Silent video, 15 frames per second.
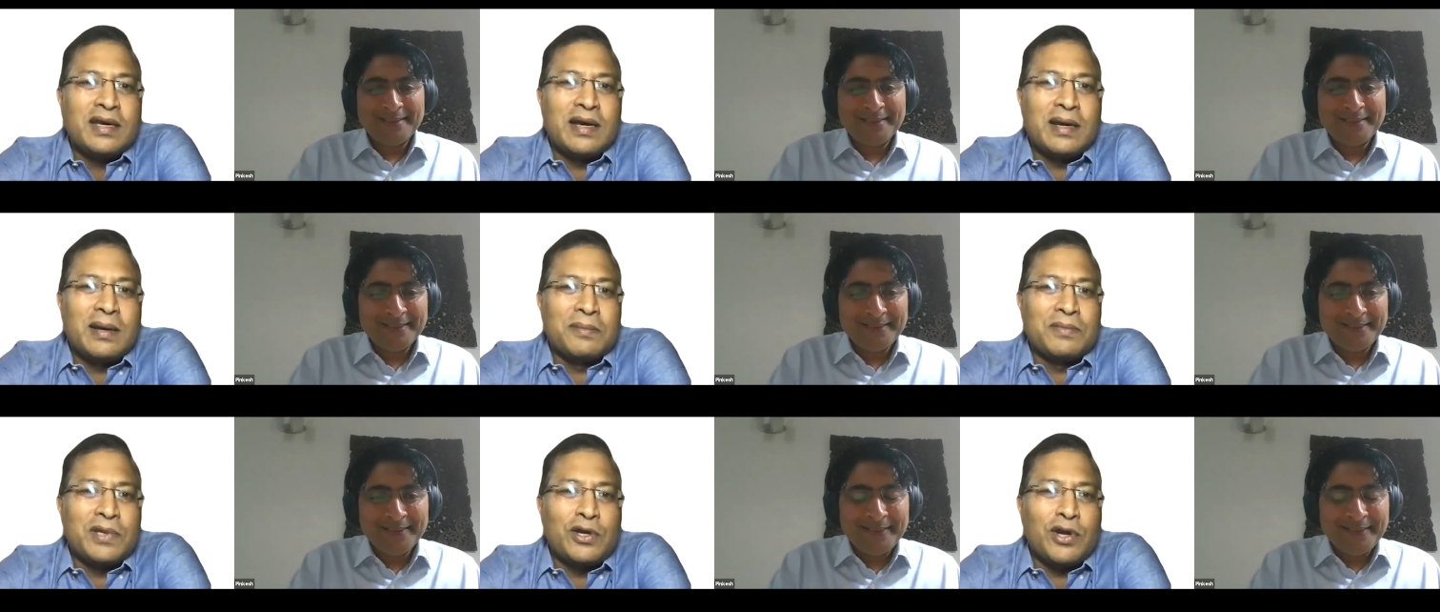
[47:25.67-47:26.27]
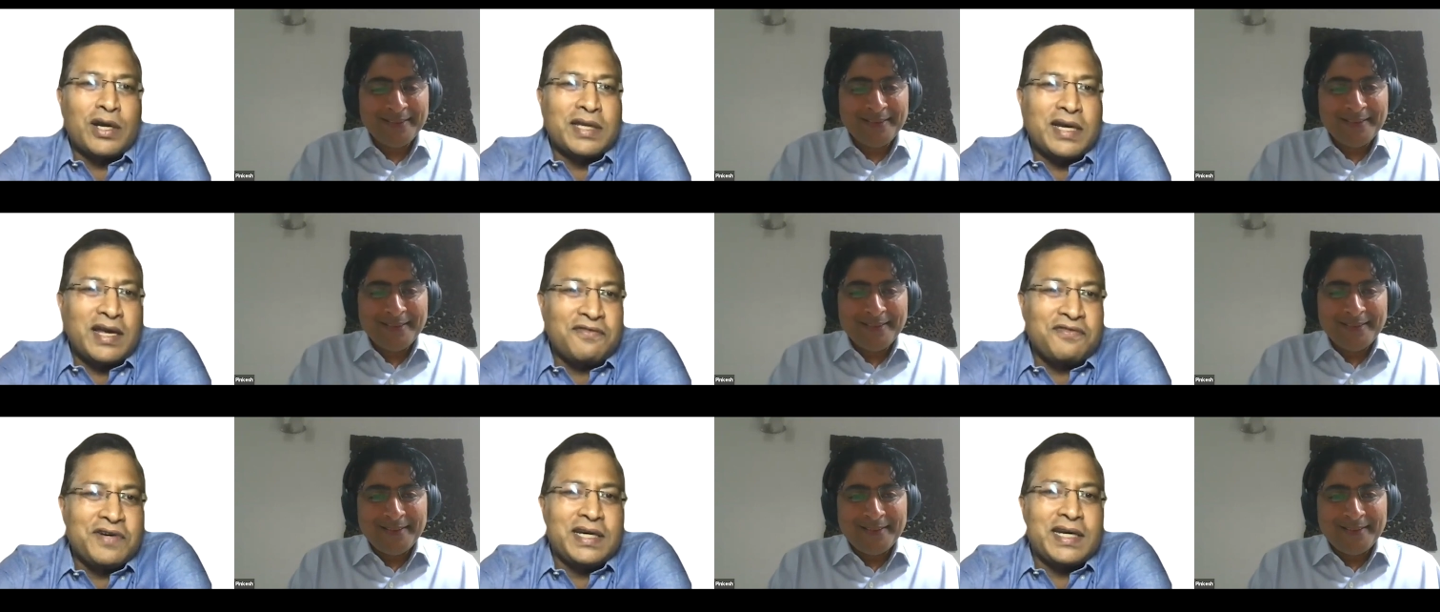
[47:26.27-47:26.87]
Speaker 1: Um, not that
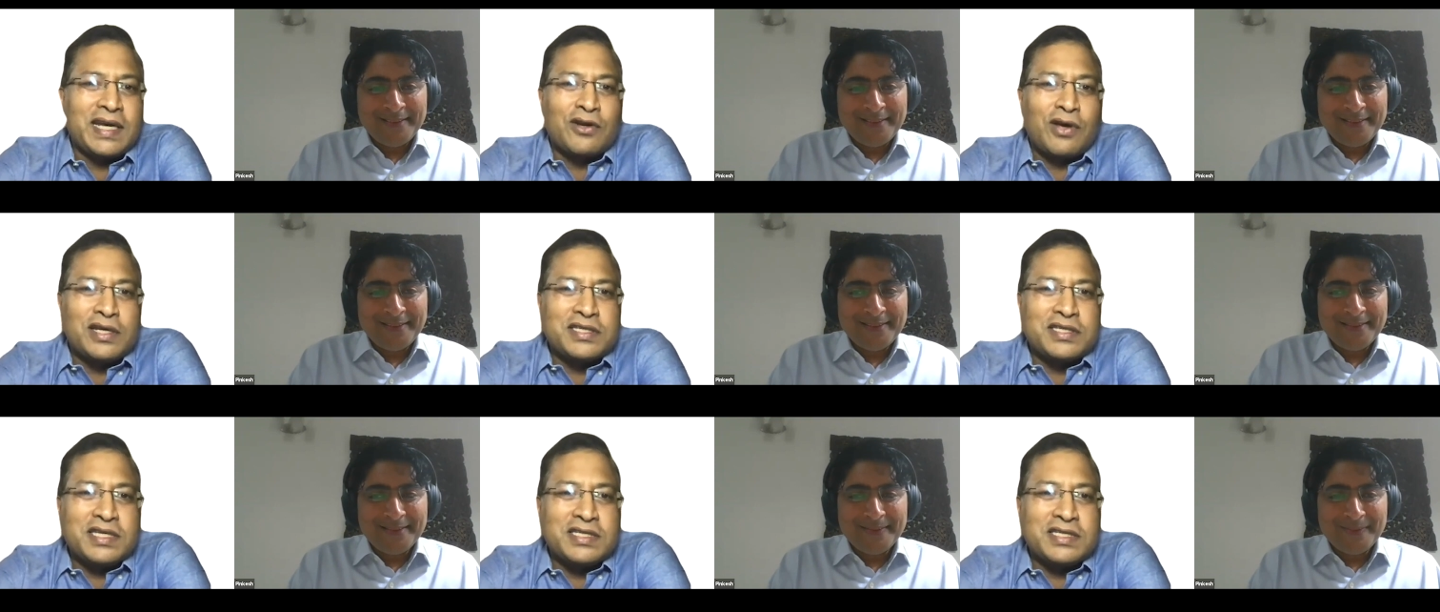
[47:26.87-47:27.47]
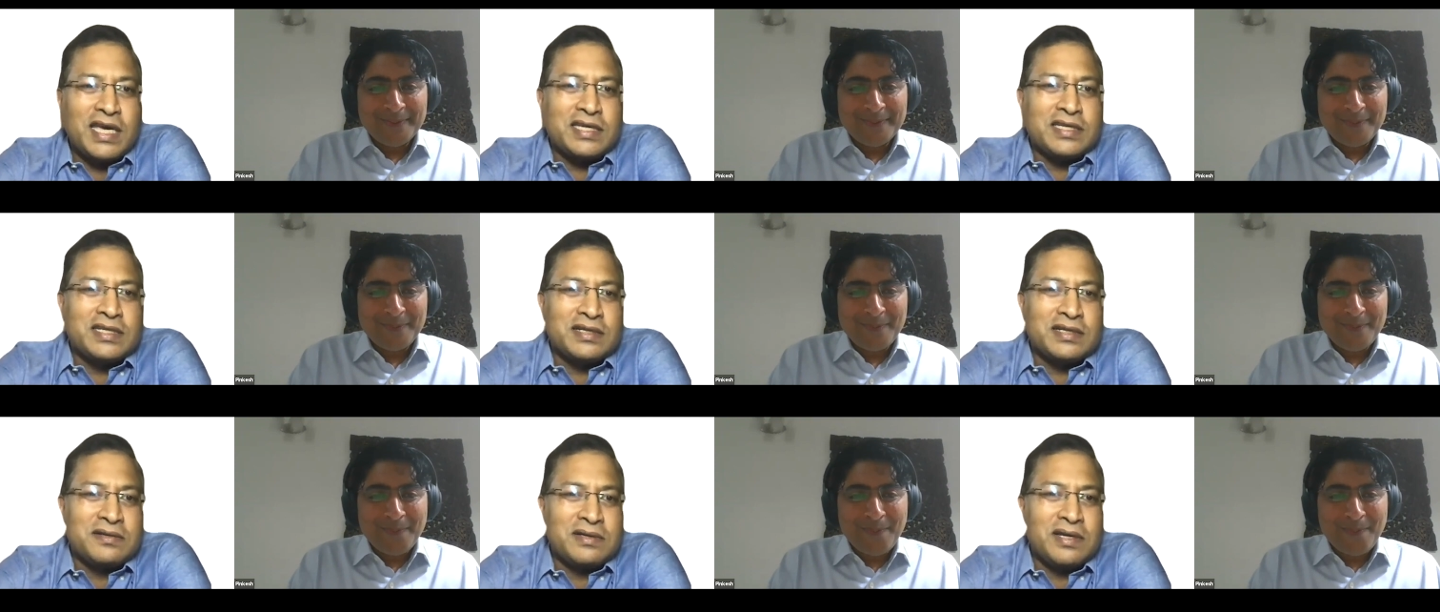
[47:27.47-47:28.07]
every technology change,
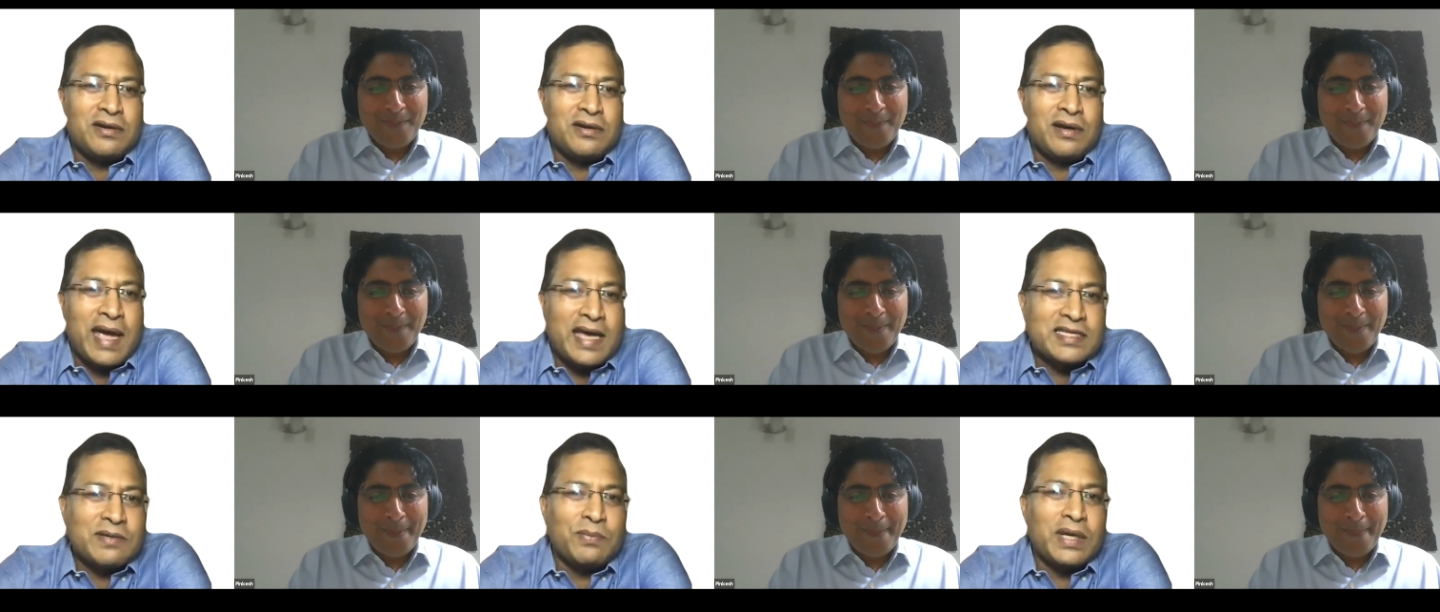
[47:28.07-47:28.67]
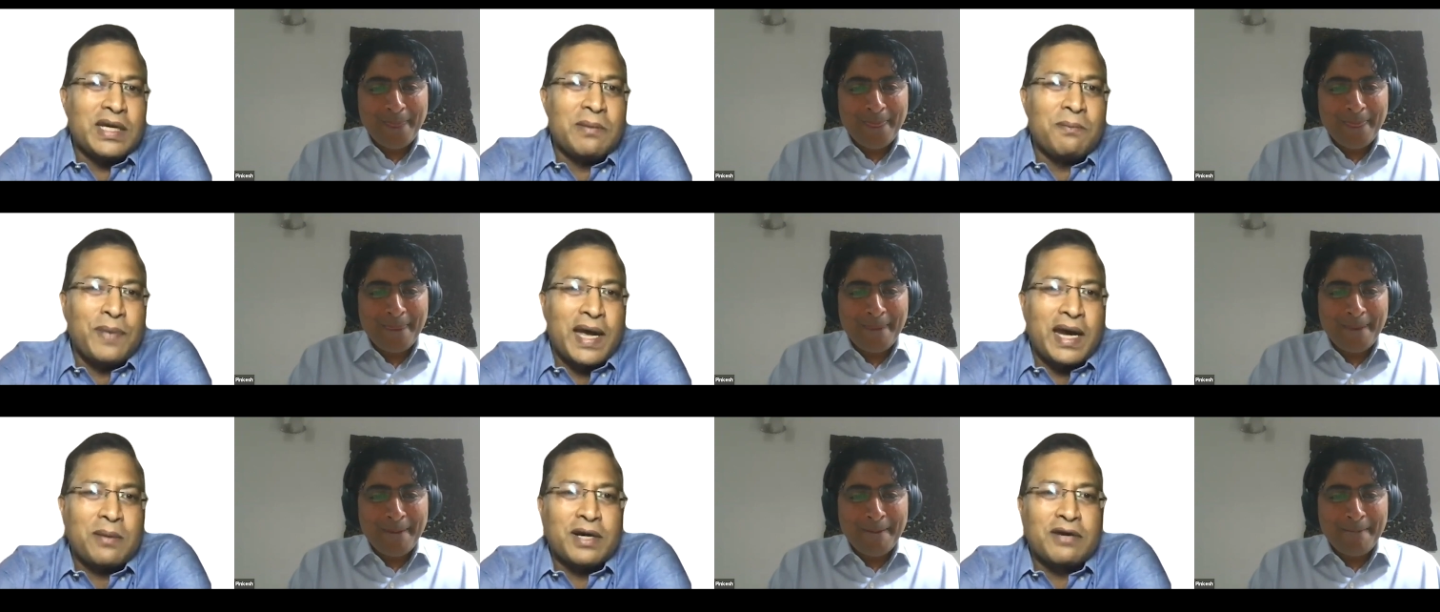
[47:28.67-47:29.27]
you know, has a big
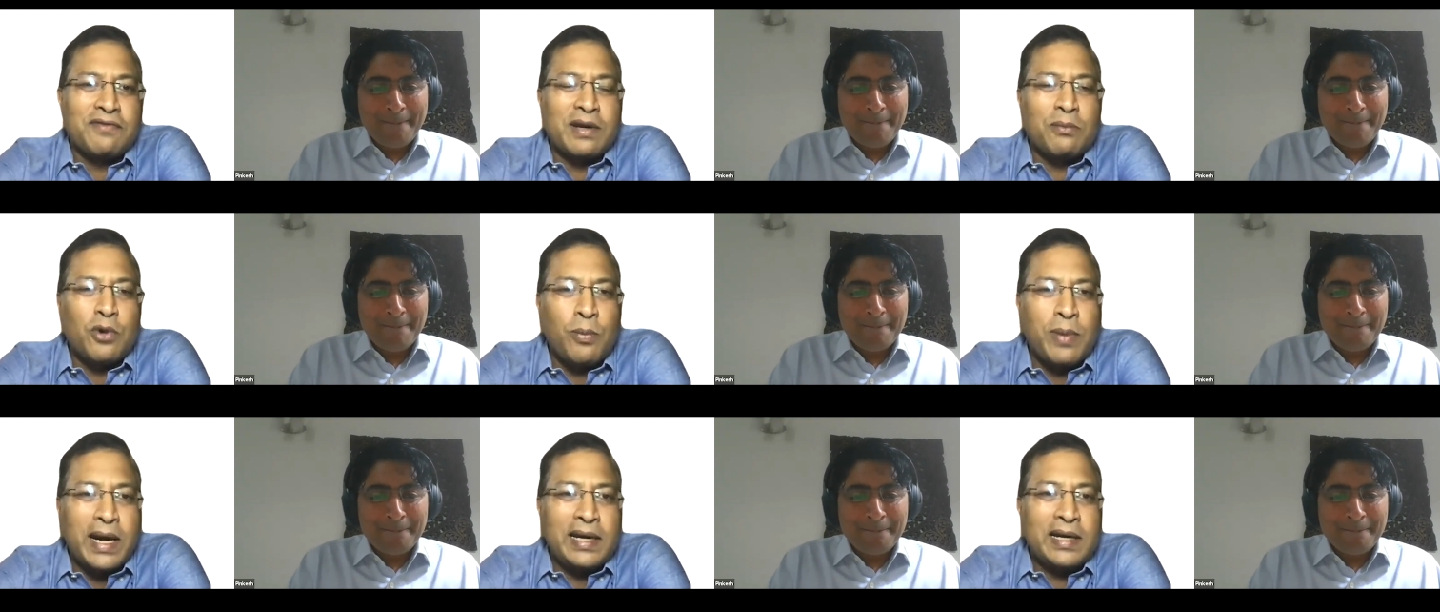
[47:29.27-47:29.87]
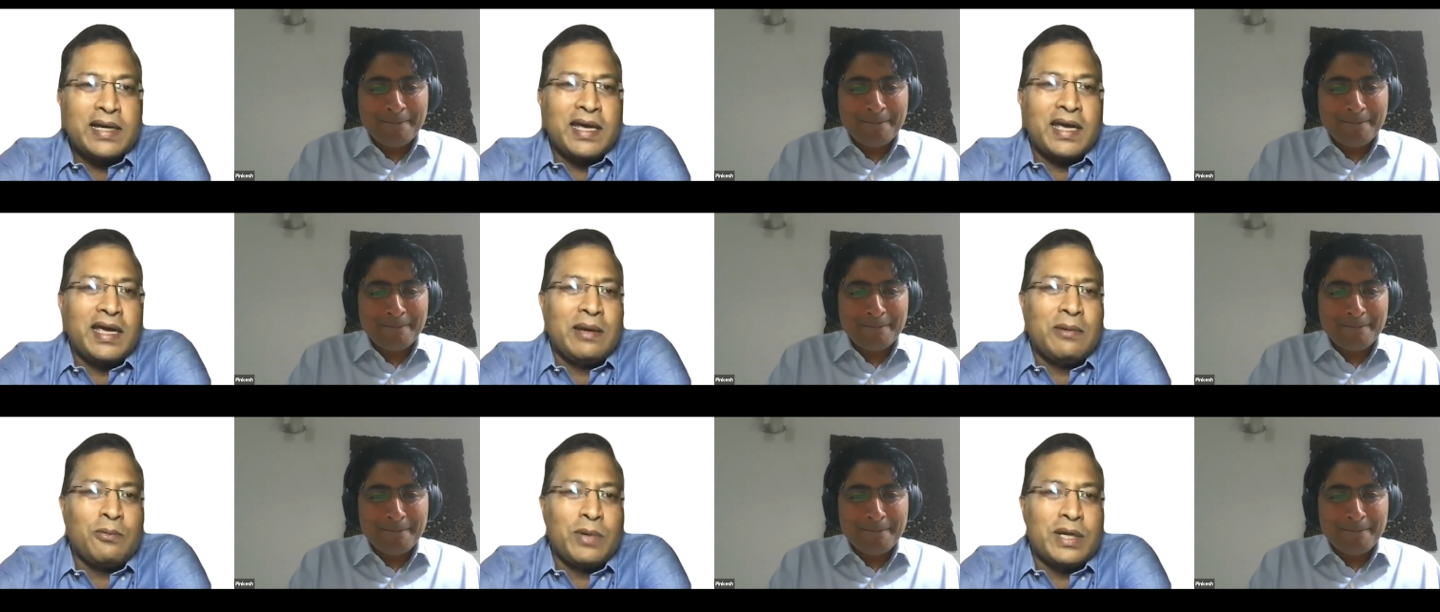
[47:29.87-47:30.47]
impact, but when mobile
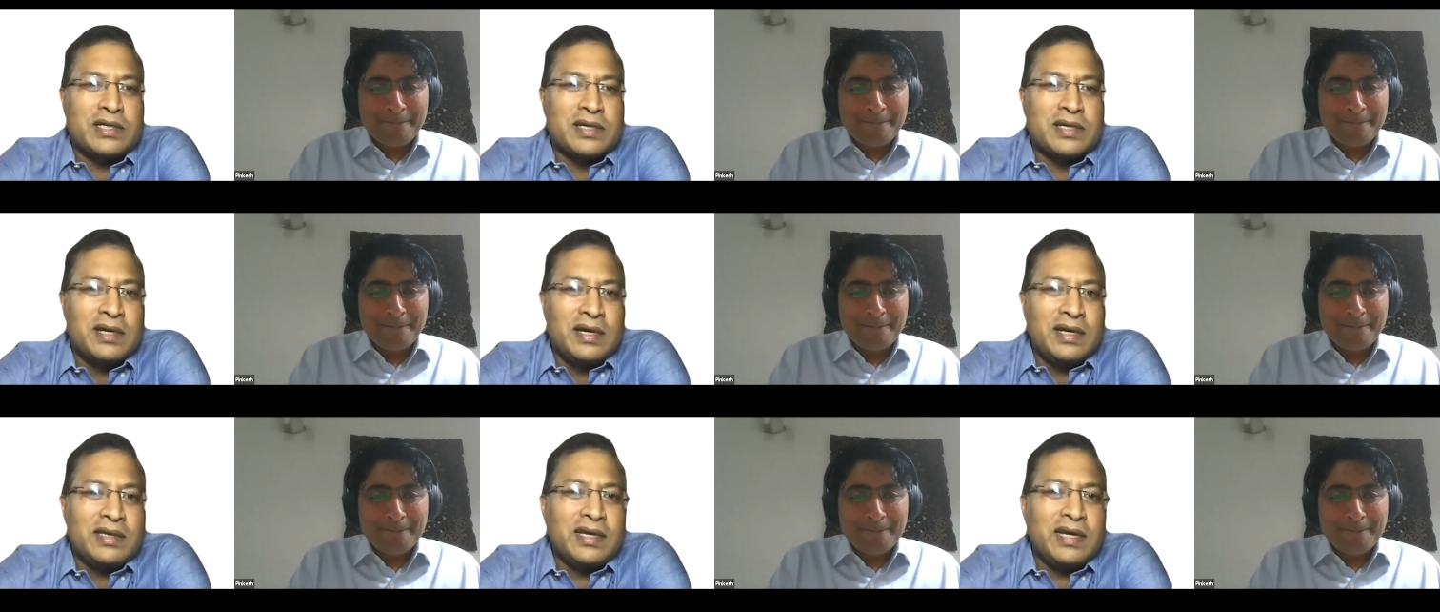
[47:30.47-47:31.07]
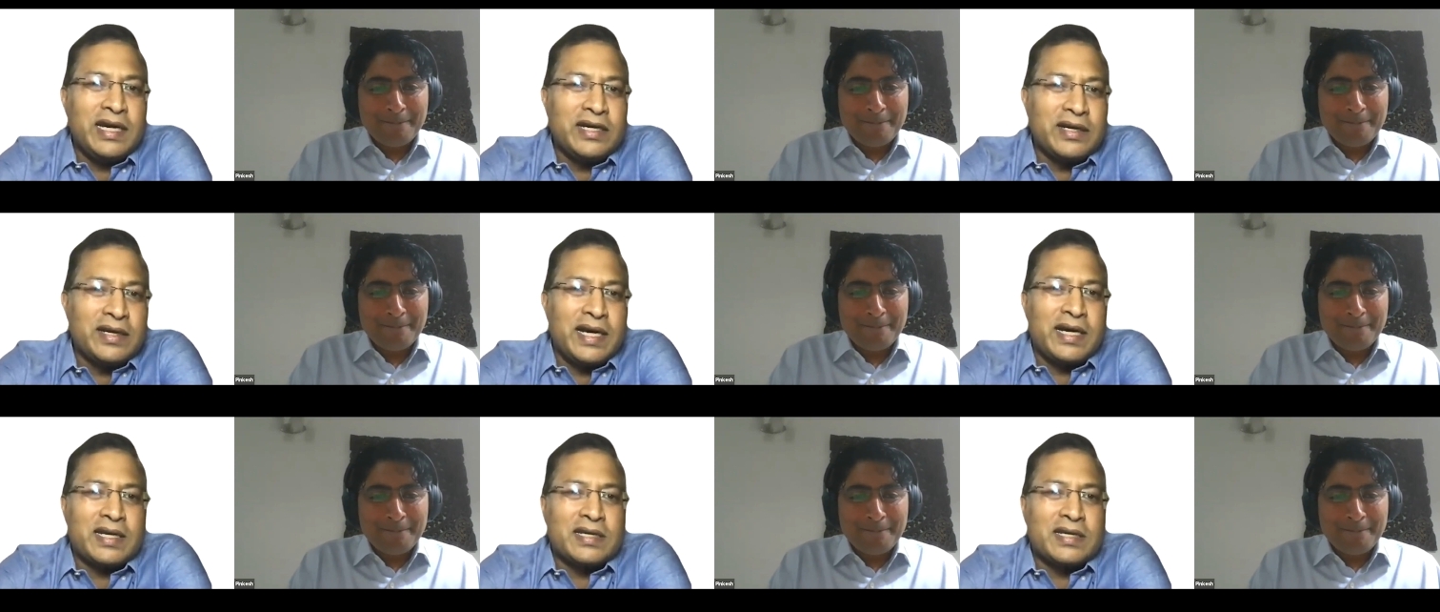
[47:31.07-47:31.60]
came, when the internet and